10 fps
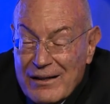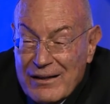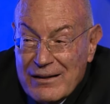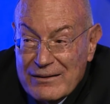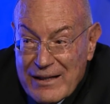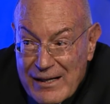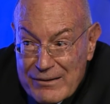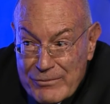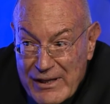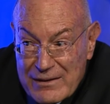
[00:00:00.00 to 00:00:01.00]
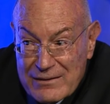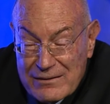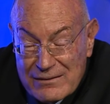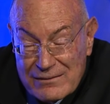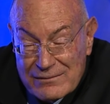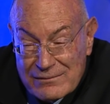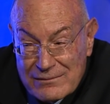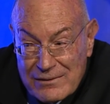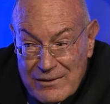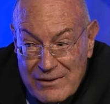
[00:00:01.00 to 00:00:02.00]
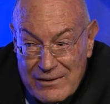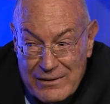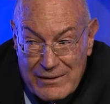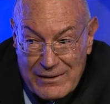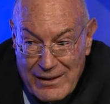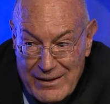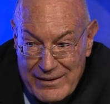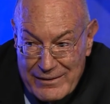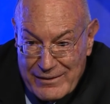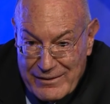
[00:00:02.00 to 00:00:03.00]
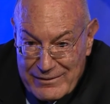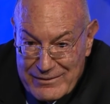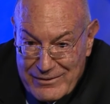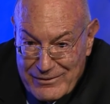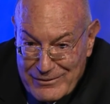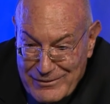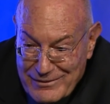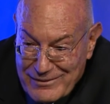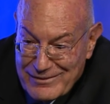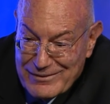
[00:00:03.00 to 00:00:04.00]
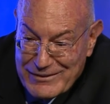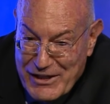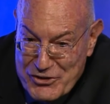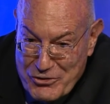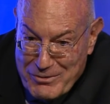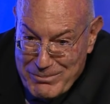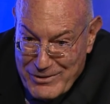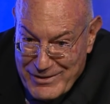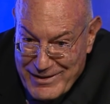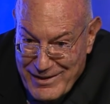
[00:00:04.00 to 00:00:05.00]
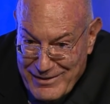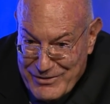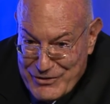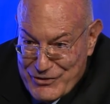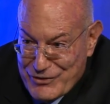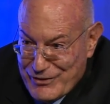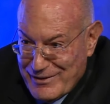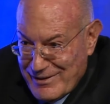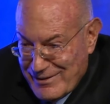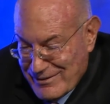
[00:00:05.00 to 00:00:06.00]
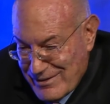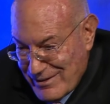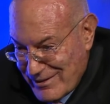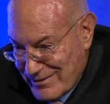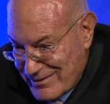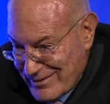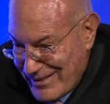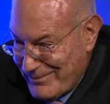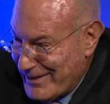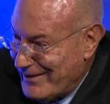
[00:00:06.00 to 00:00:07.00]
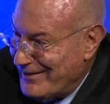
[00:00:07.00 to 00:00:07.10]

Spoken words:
but then we had to go a little higher to natural bone killers, and God, I mean,